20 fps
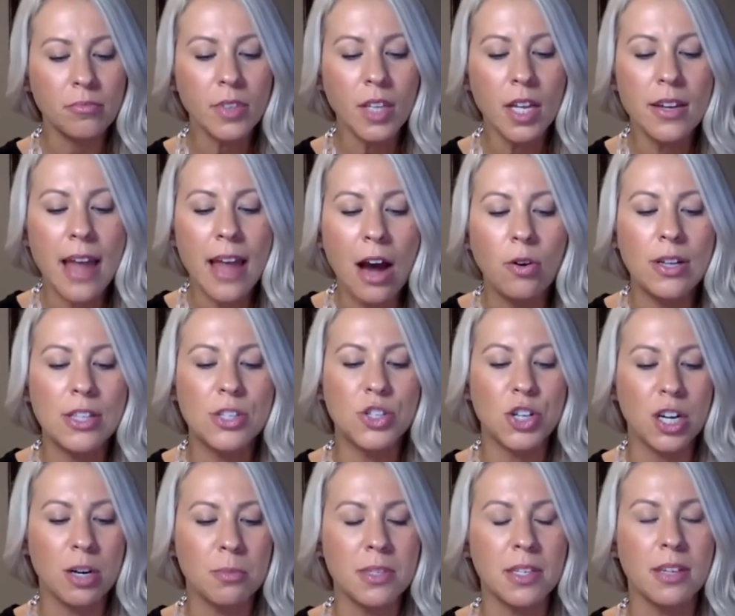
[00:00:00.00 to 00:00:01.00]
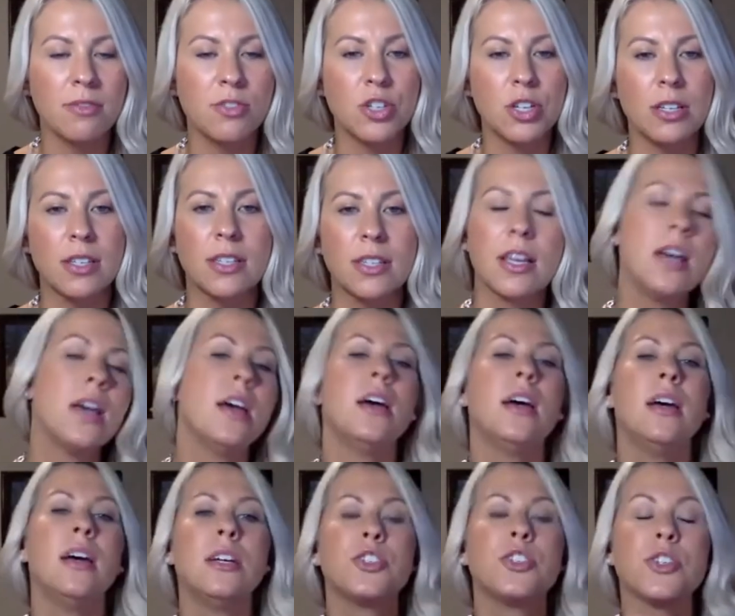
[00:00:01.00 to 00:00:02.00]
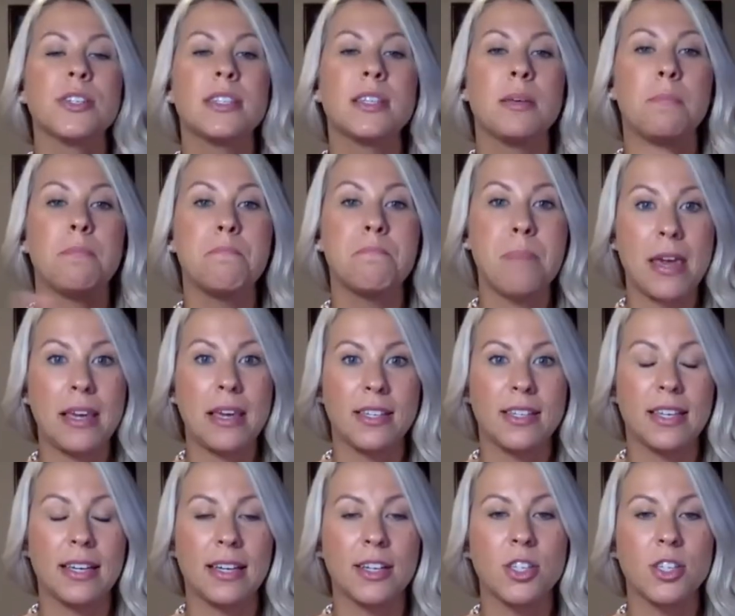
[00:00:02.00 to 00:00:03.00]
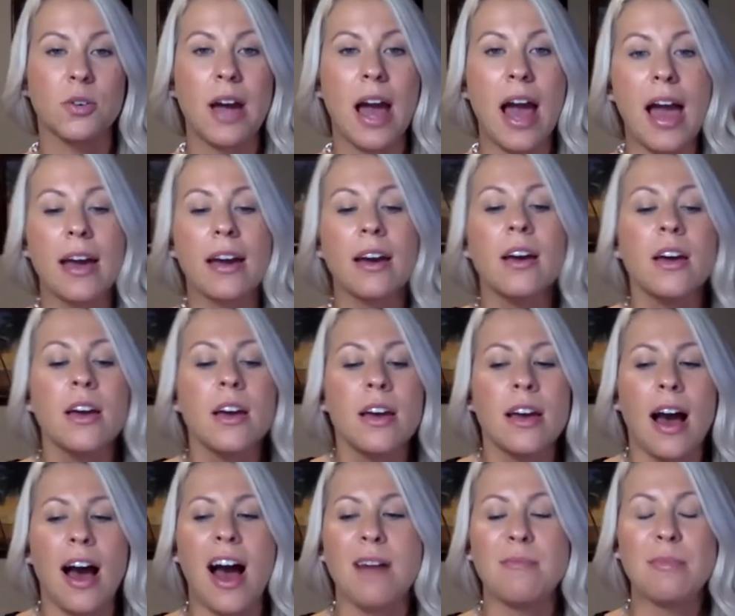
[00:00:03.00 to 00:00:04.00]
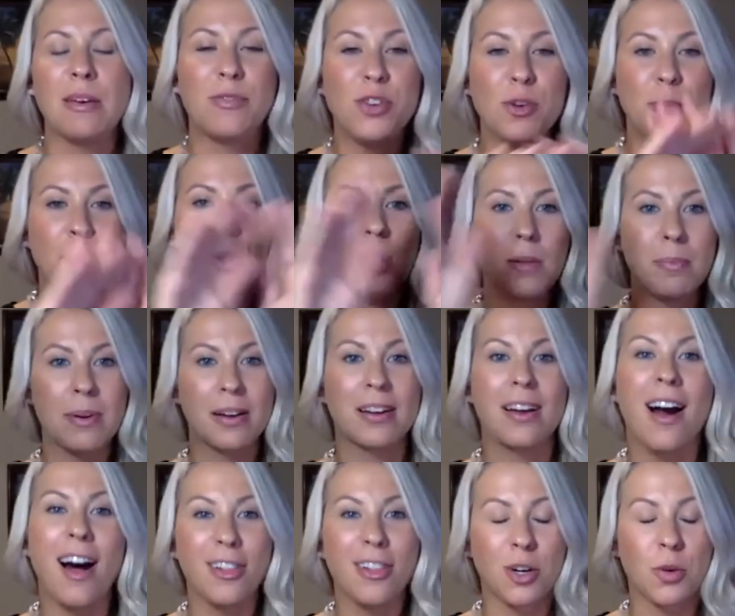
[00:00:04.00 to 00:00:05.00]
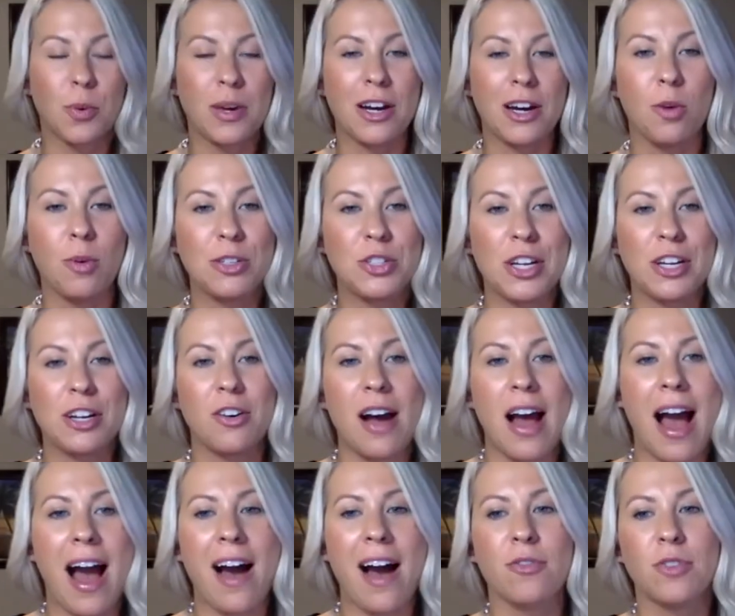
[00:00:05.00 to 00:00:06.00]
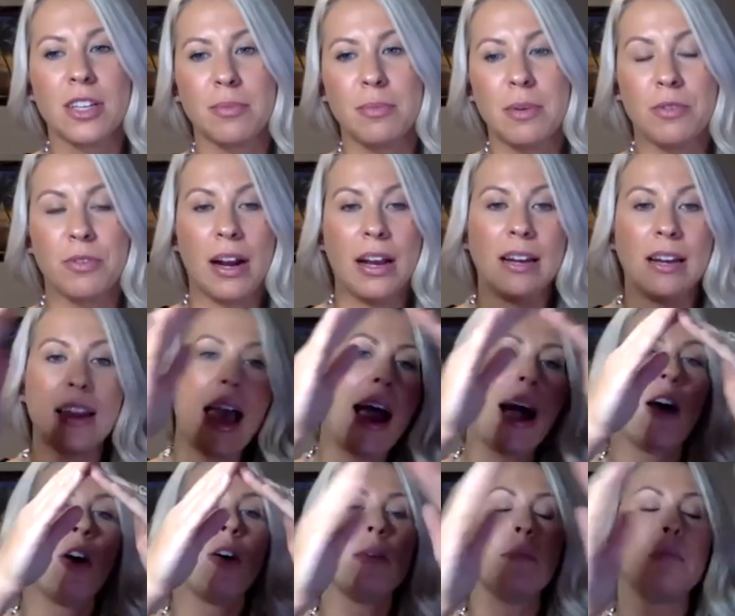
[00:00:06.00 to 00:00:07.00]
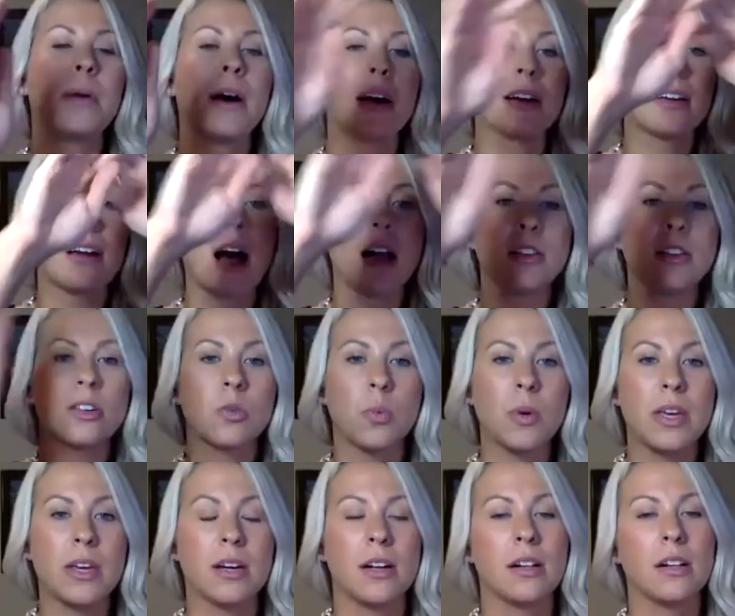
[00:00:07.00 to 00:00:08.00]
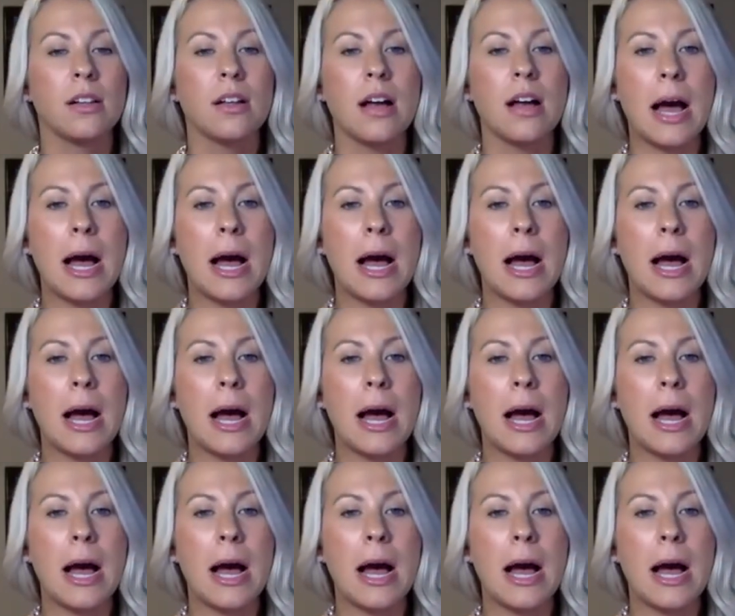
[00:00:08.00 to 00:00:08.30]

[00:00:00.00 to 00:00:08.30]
Now, in terms of just the basics, okay? If you pull up a color wheel, which I don't have with me right now, but a color wheel,